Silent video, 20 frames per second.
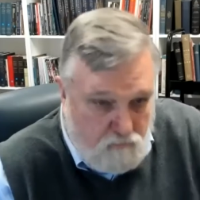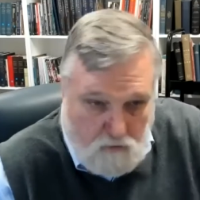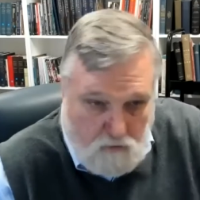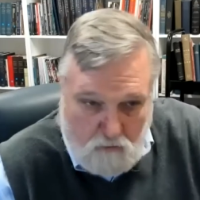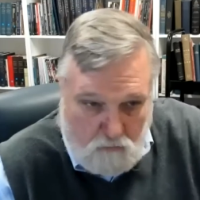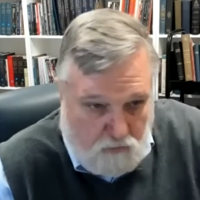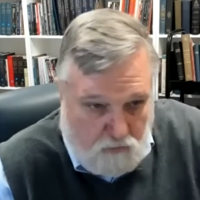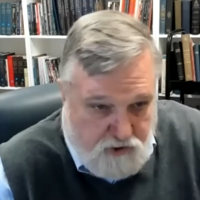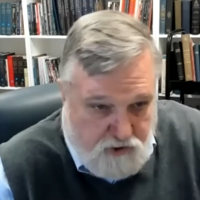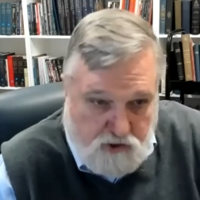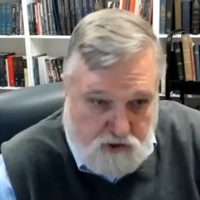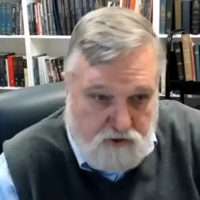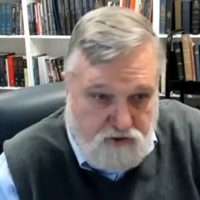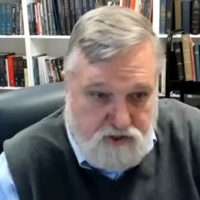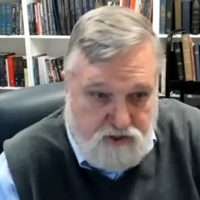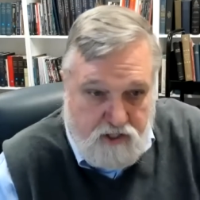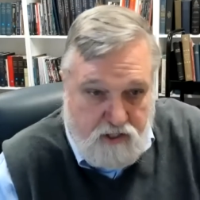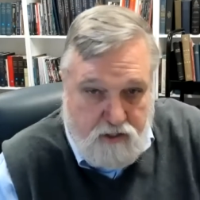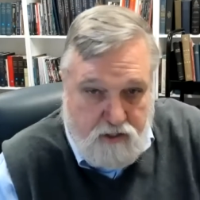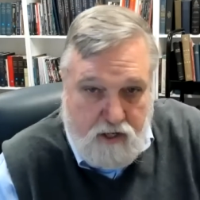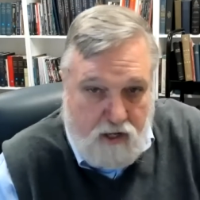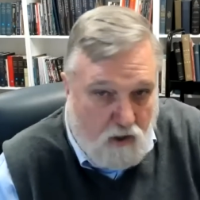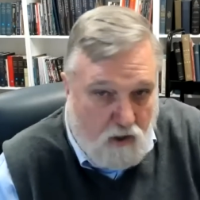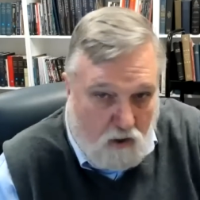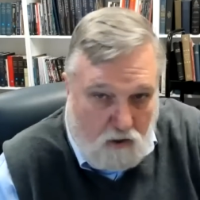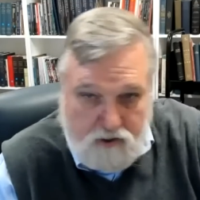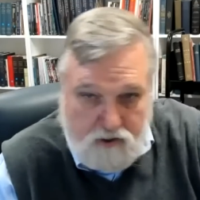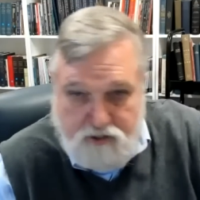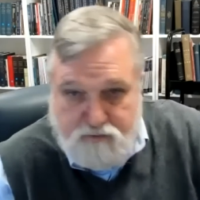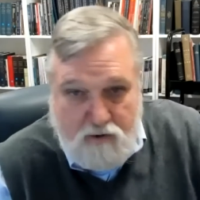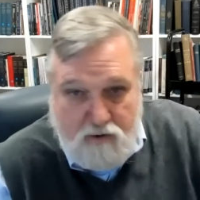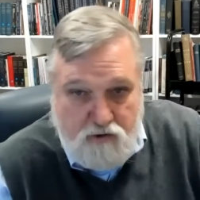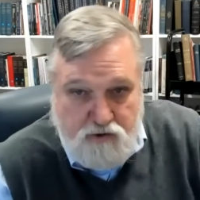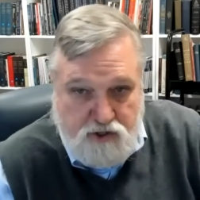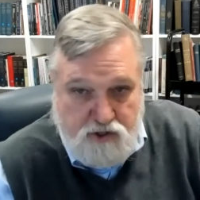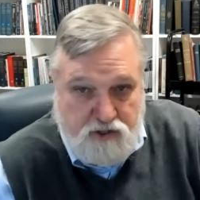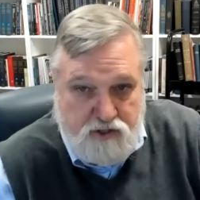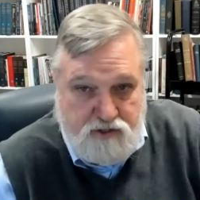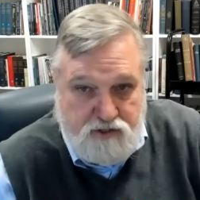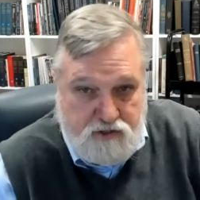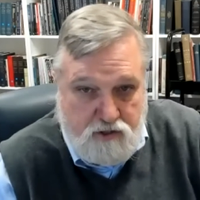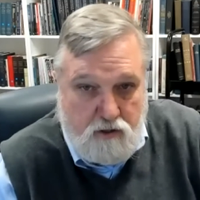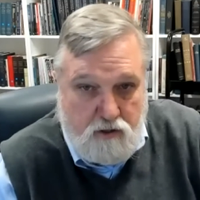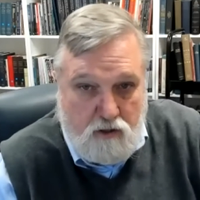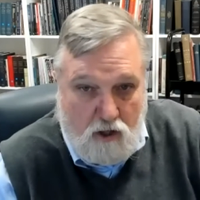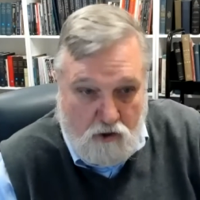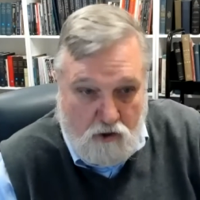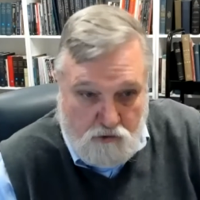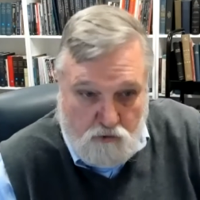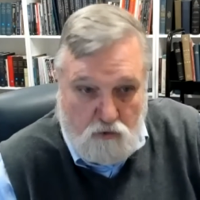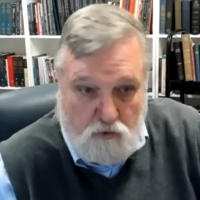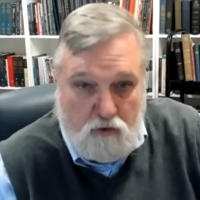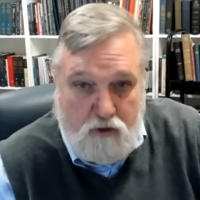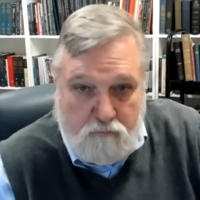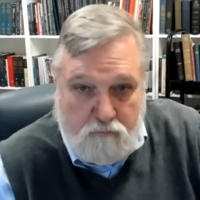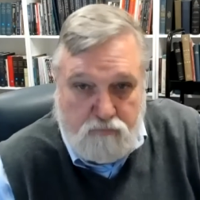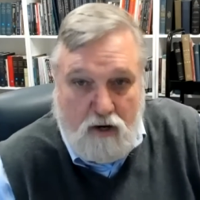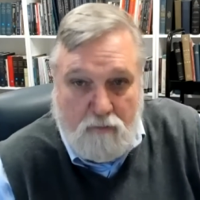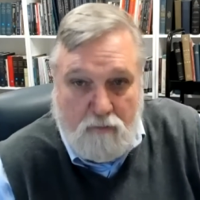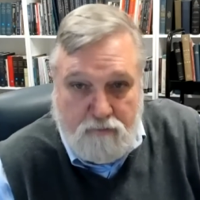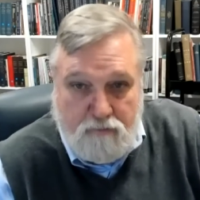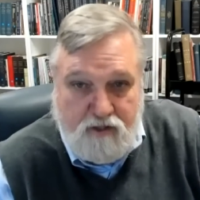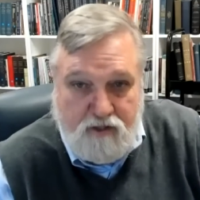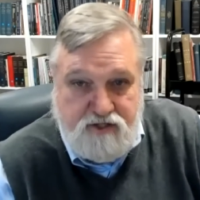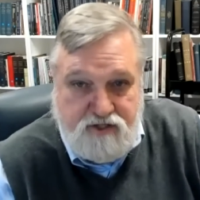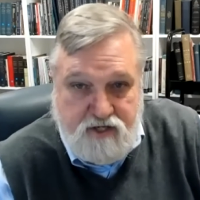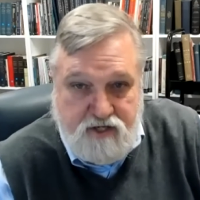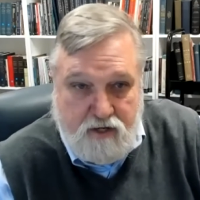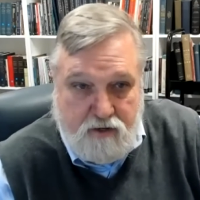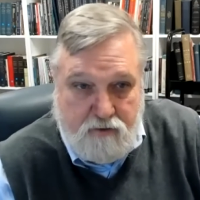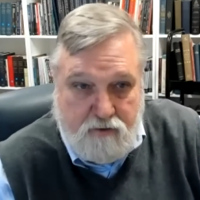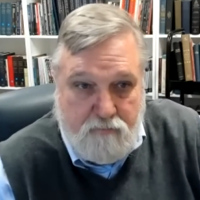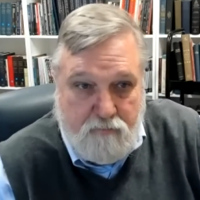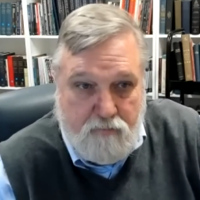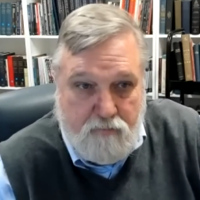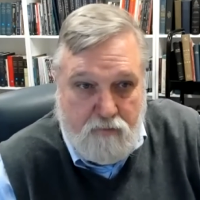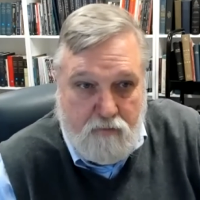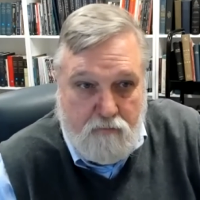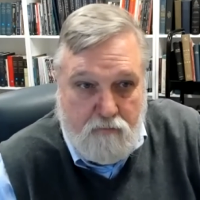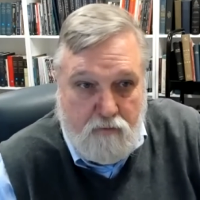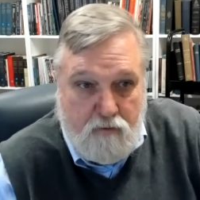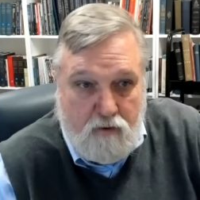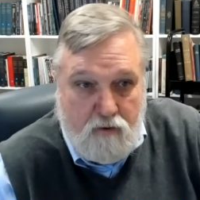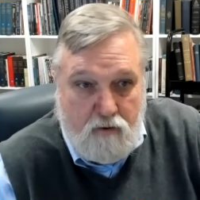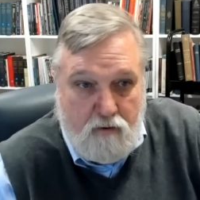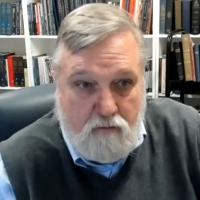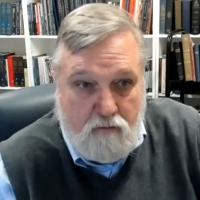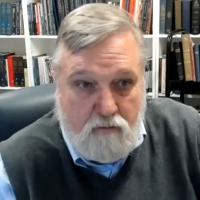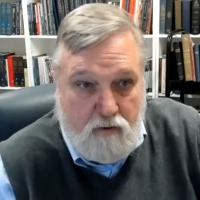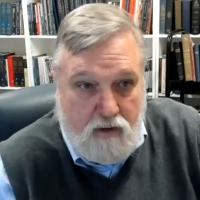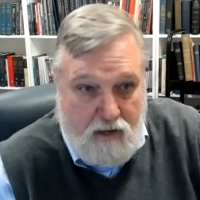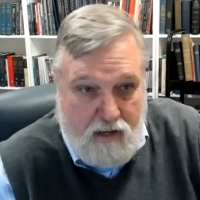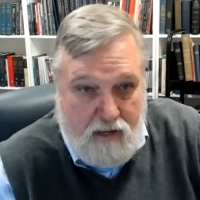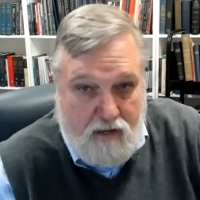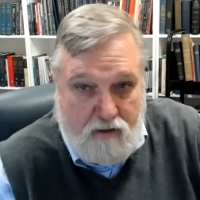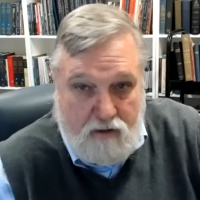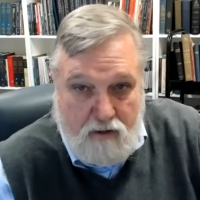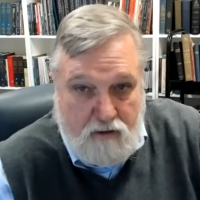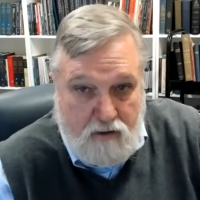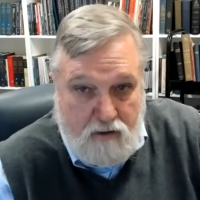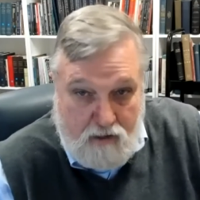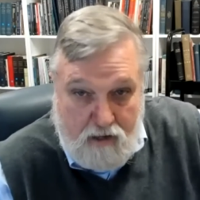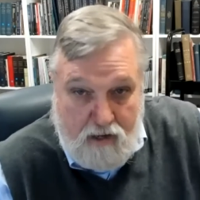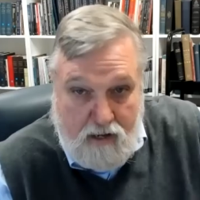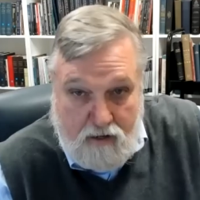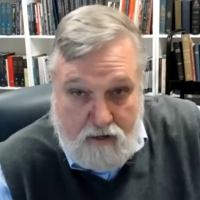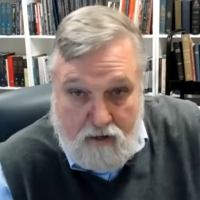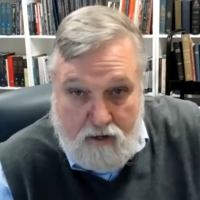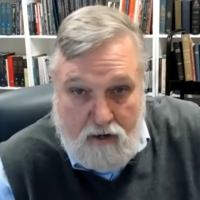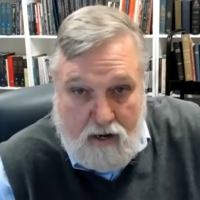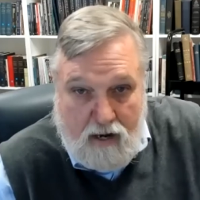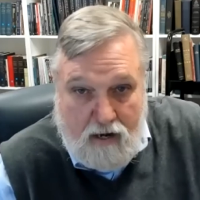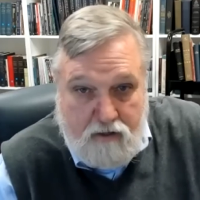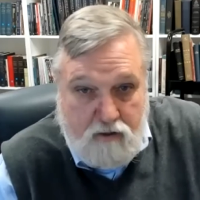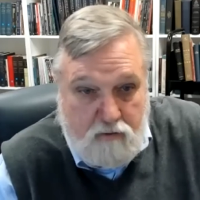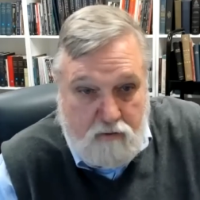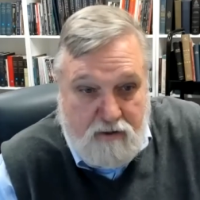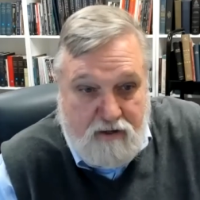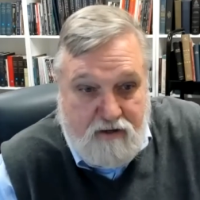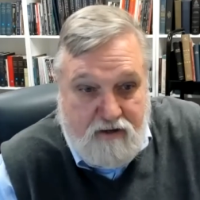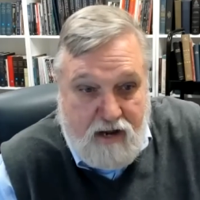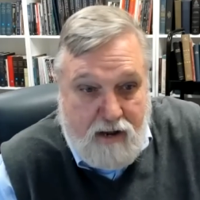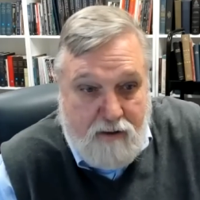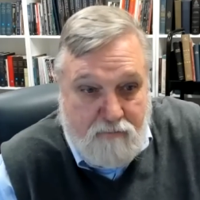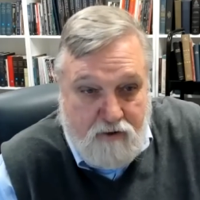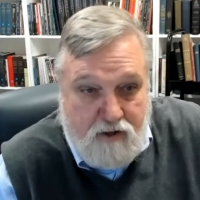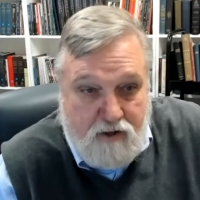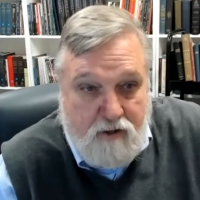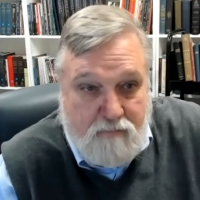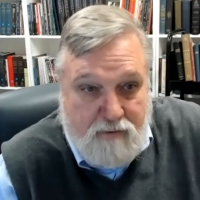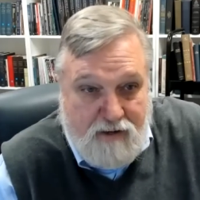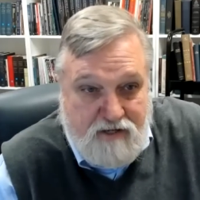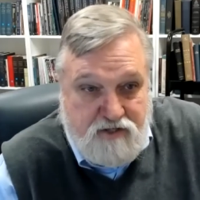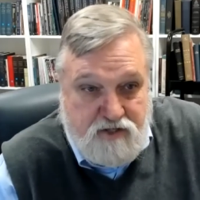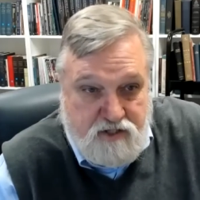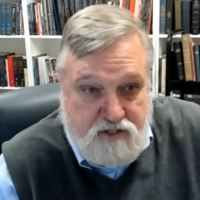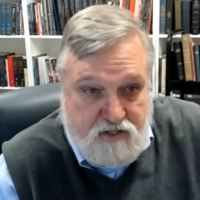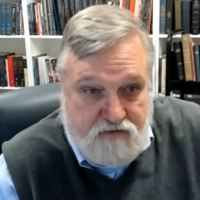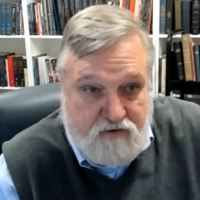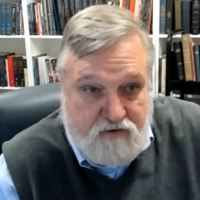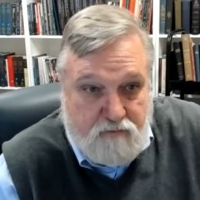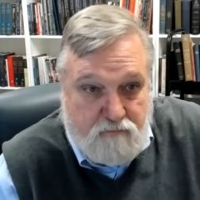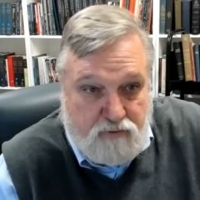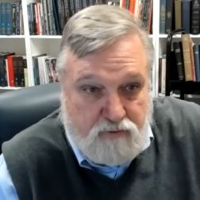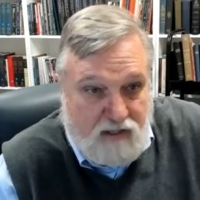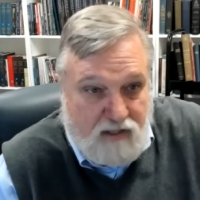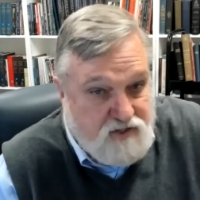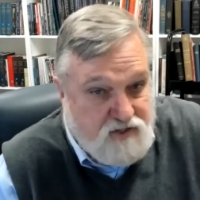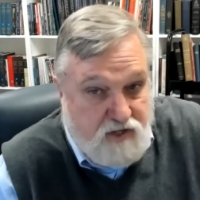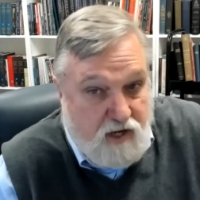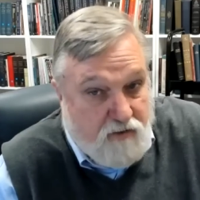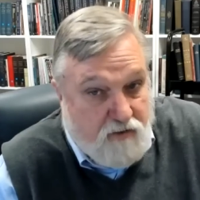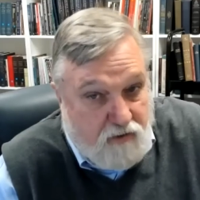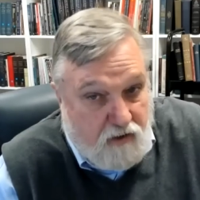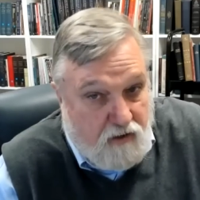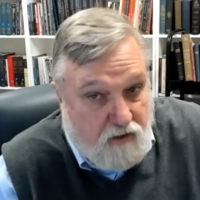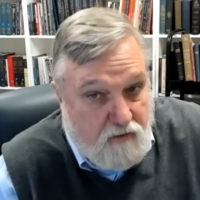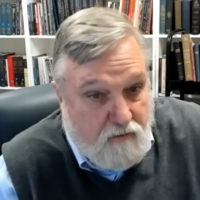Original sin and all its motions are truly and properly sin. And and I could be damned on the basis of it plus nothing.